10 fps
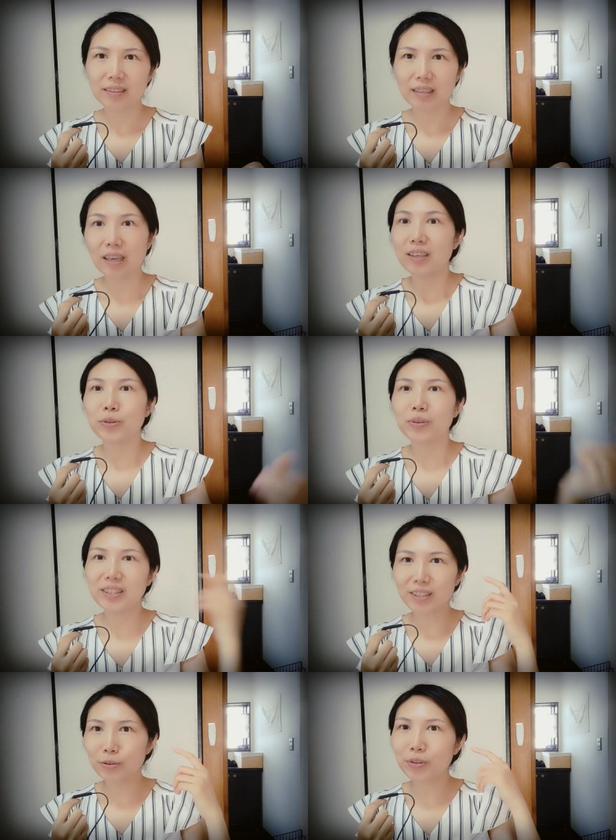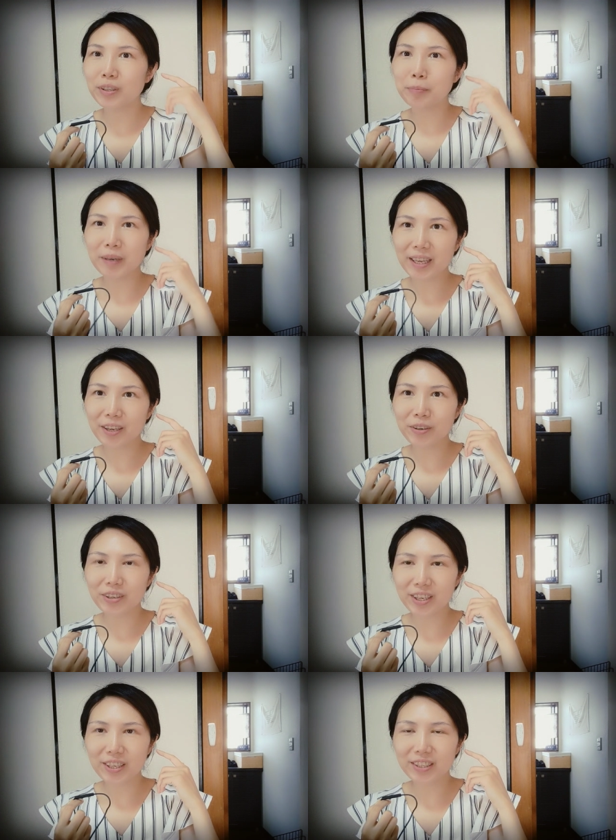uh, you listen to it by
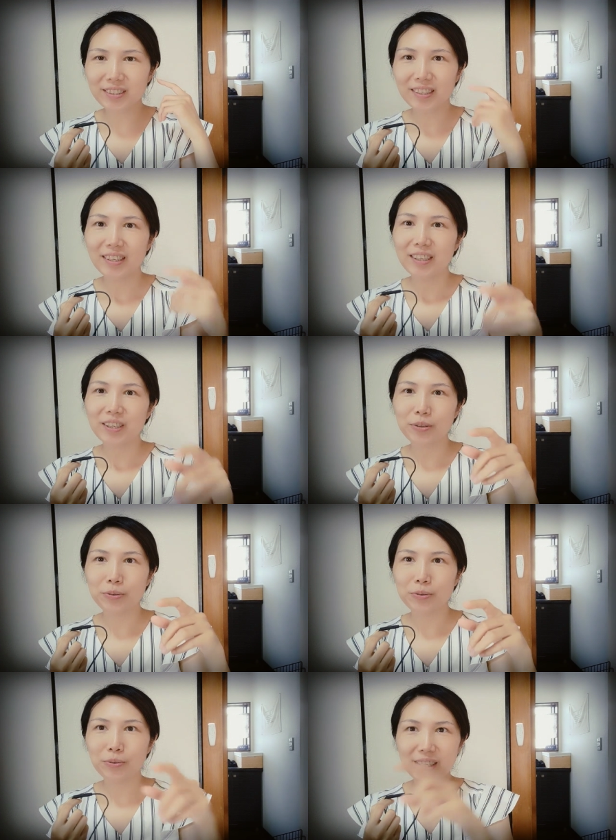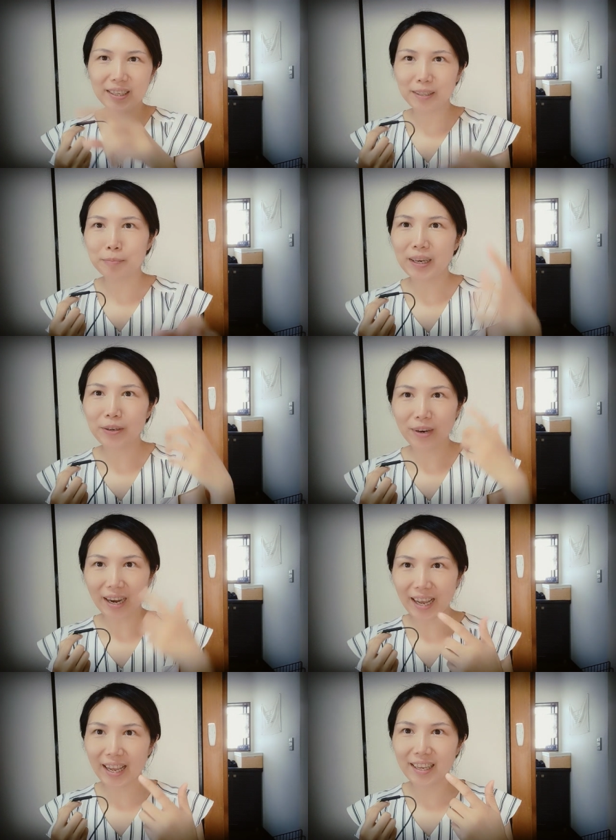your ears, you read it by your
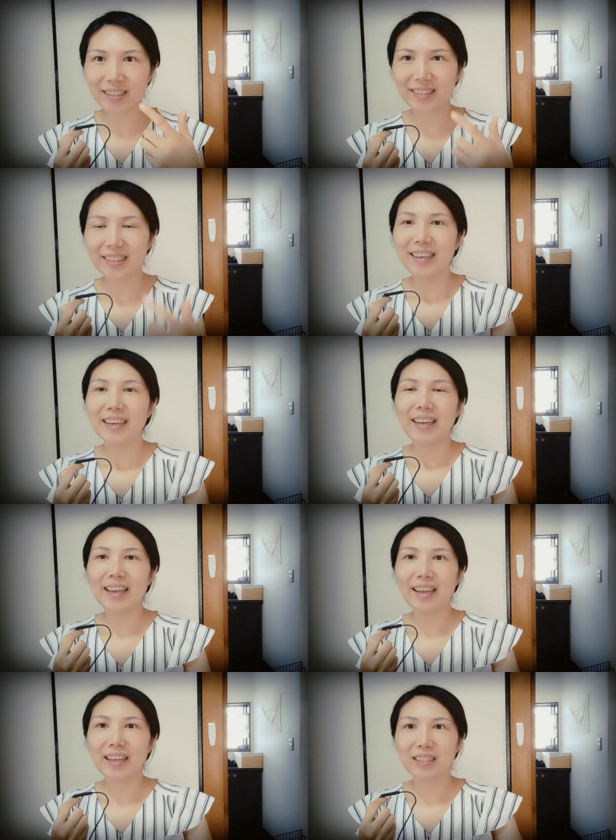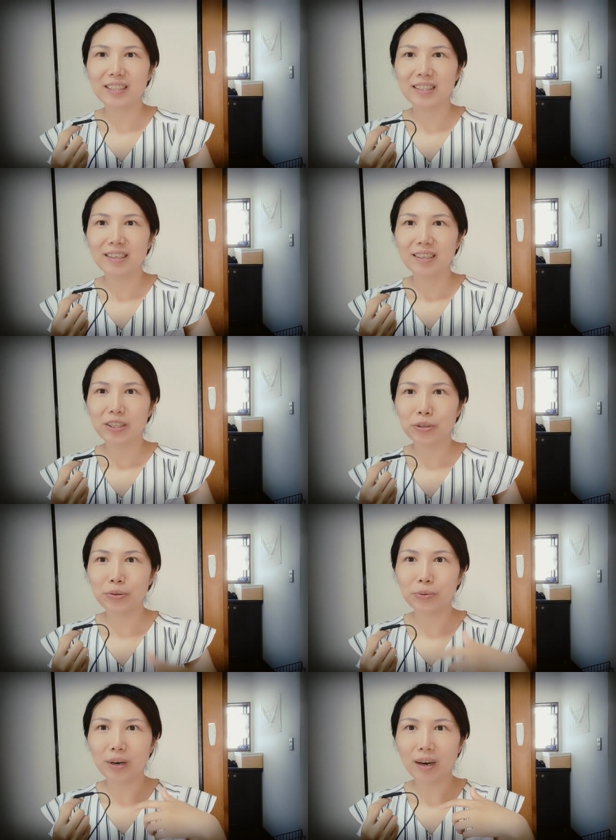eyes, and
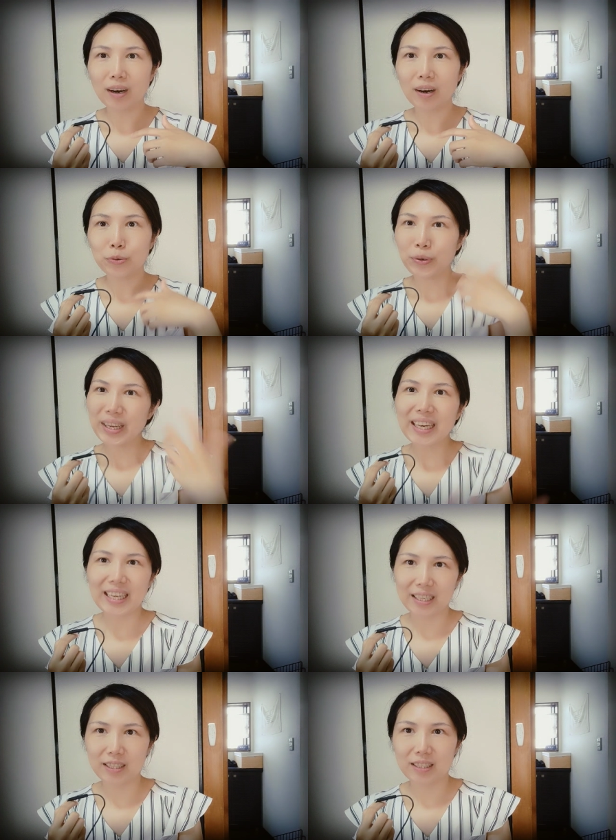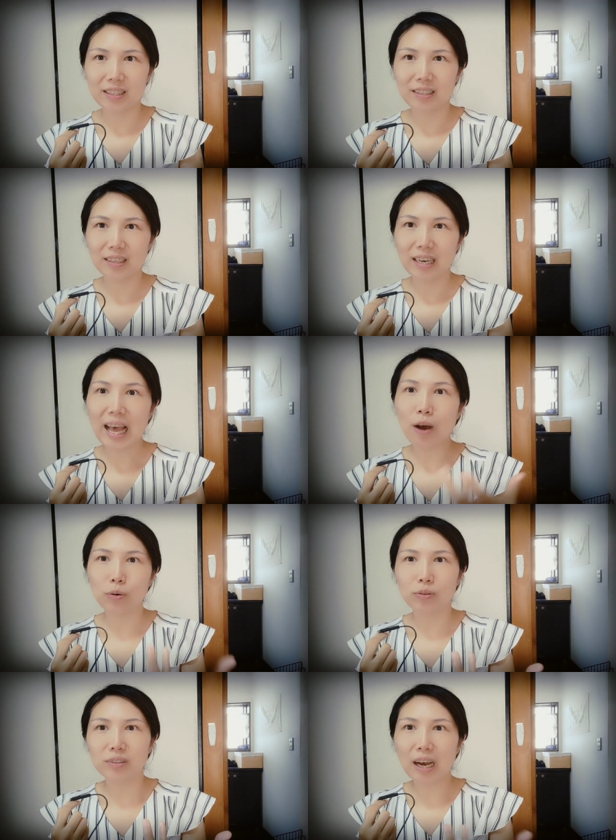you uh, read it
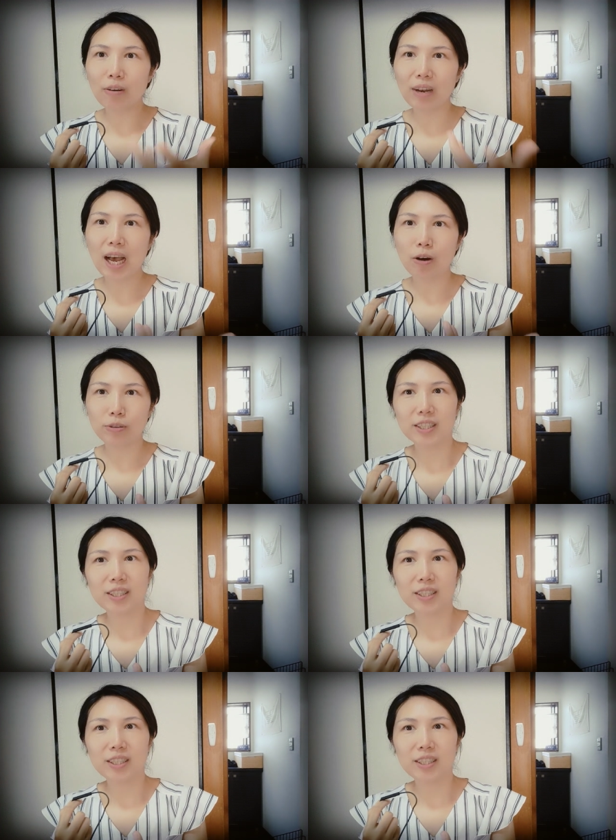loud, out loud,